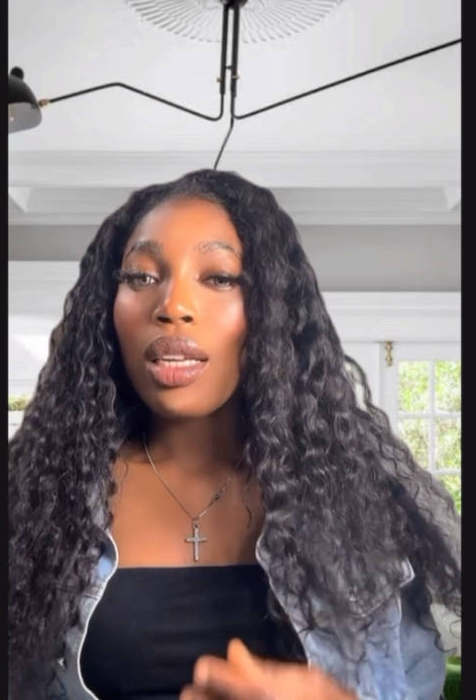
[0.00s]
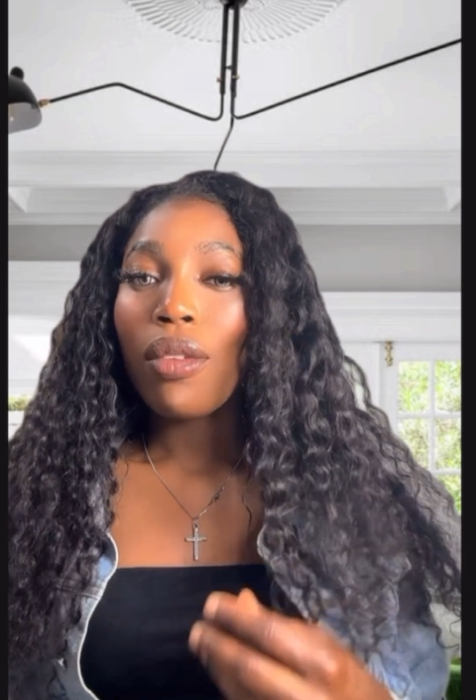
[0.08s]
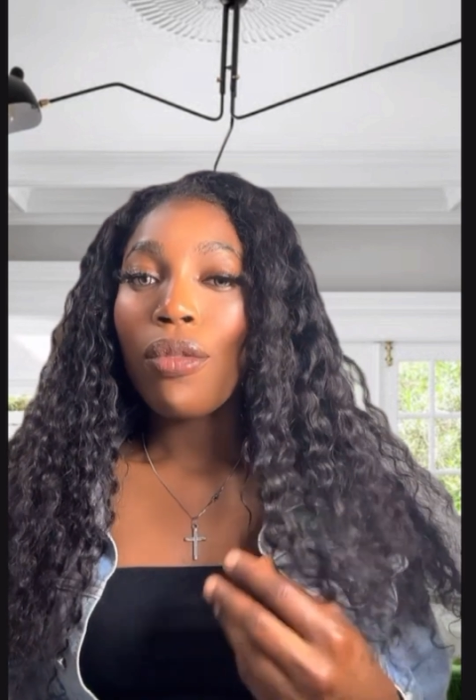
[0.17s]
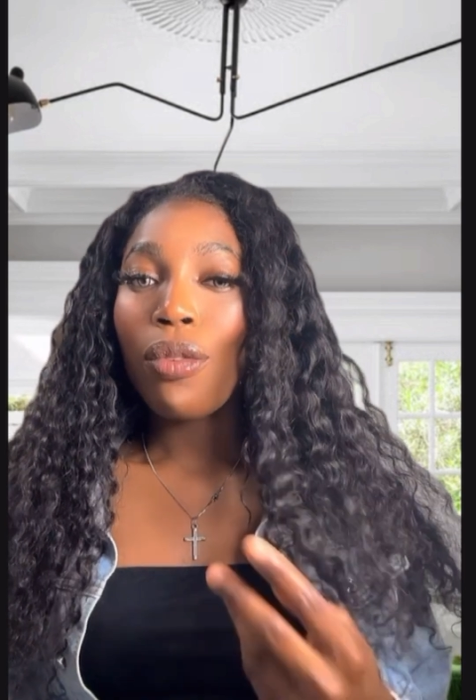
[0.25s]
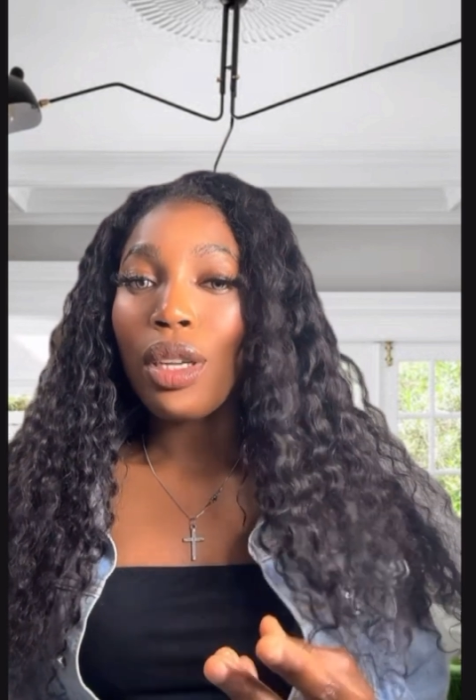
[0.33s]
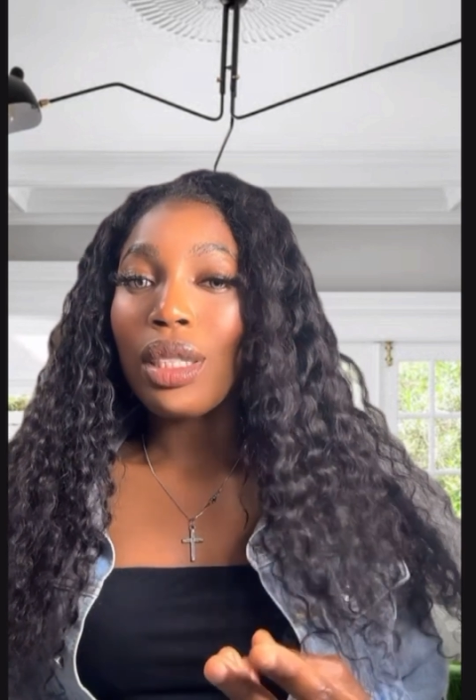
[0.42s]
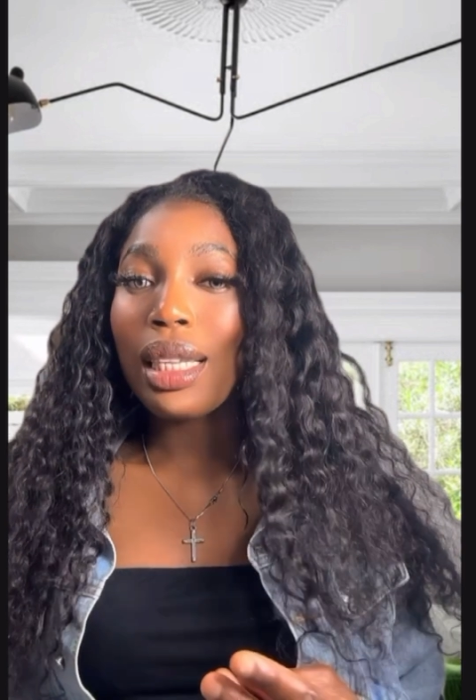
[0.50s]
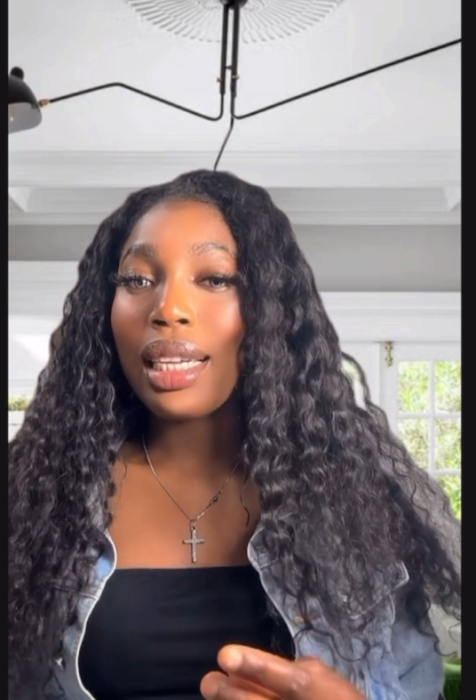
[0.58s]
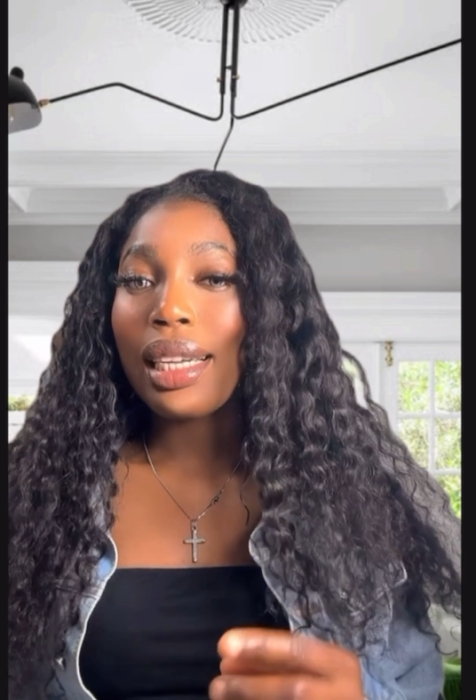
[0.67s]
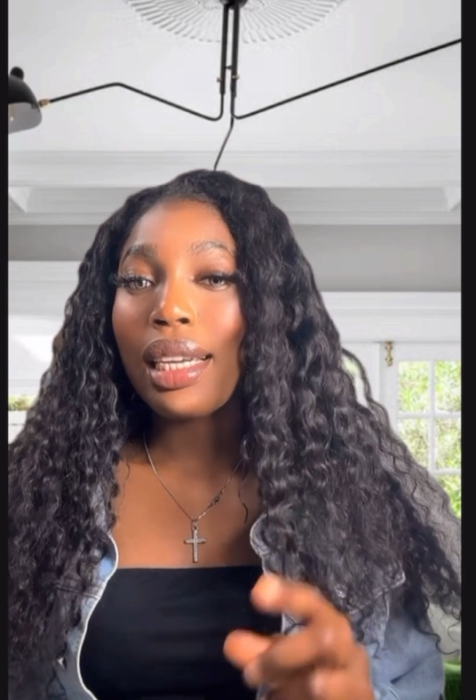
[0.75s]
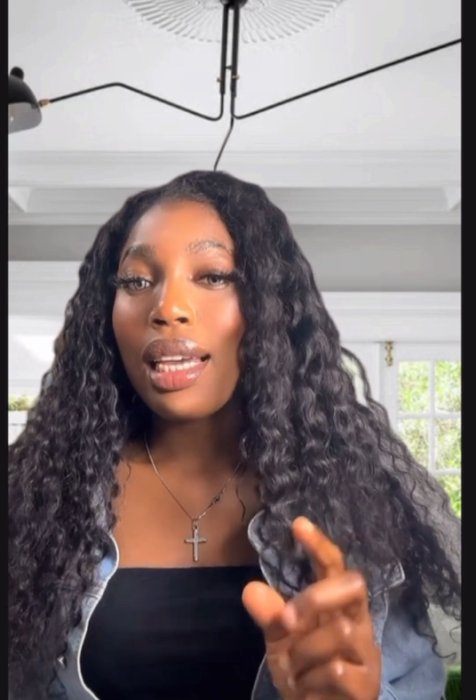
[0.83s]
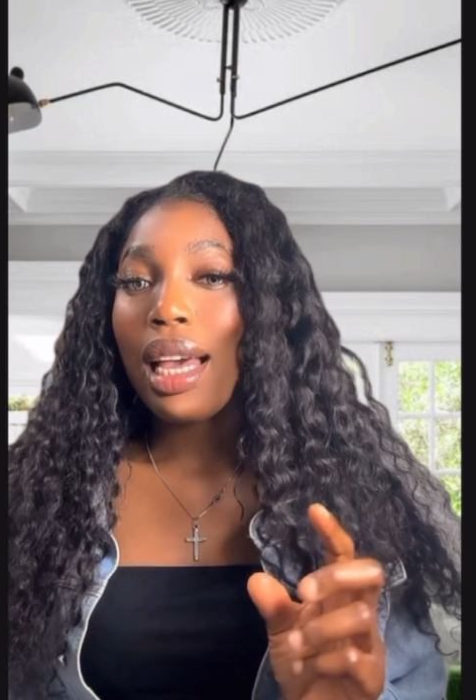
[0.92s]

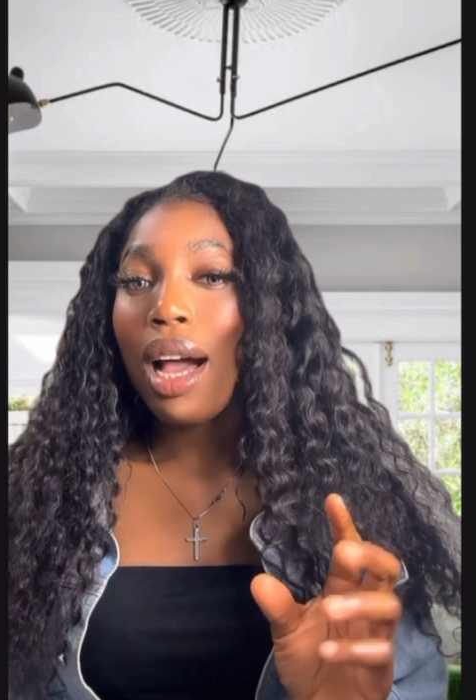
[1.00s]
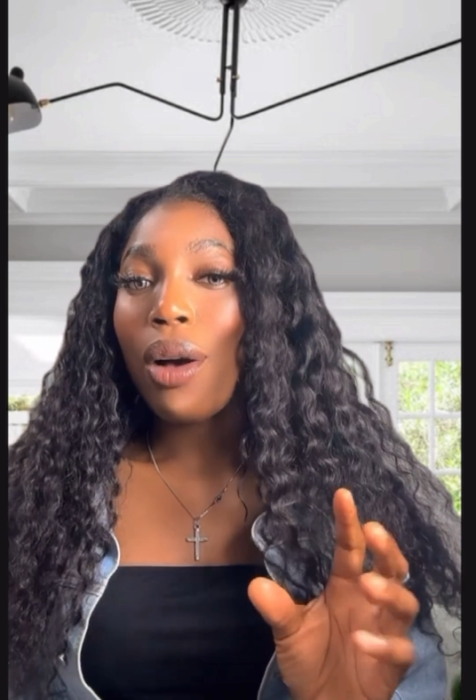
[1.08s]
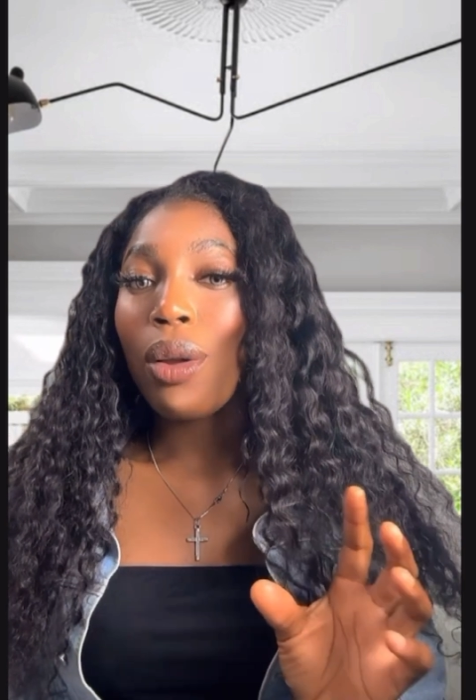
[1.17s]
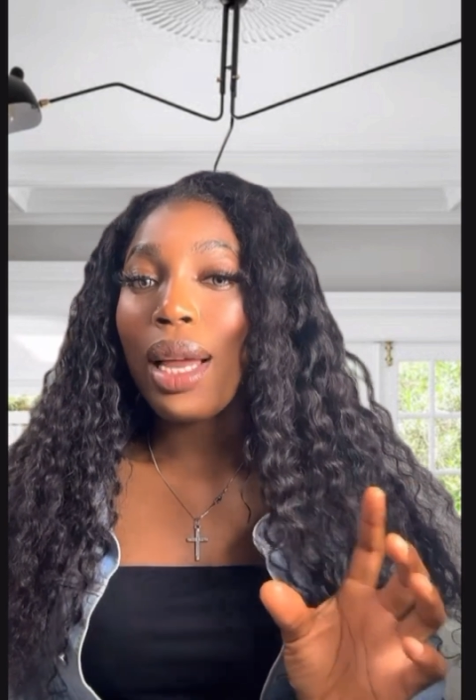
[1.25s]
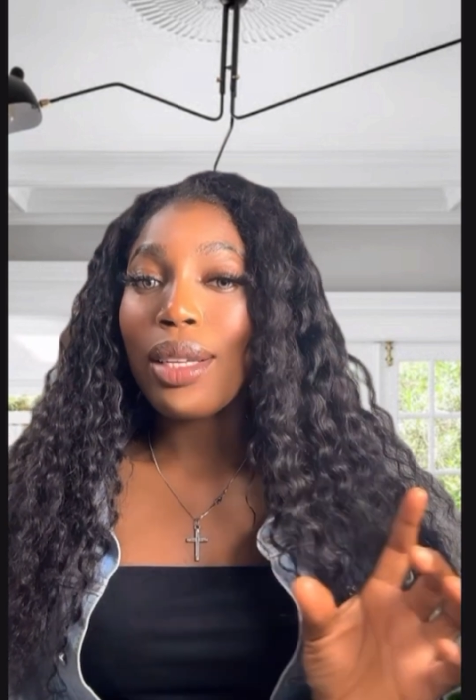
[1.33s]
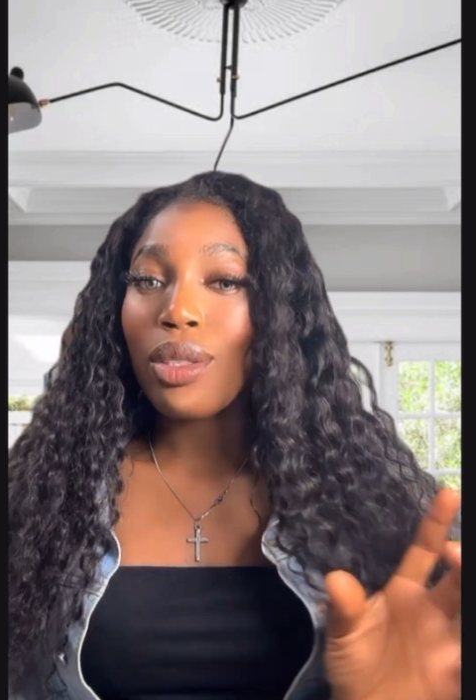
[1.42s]
Firstly, I would like to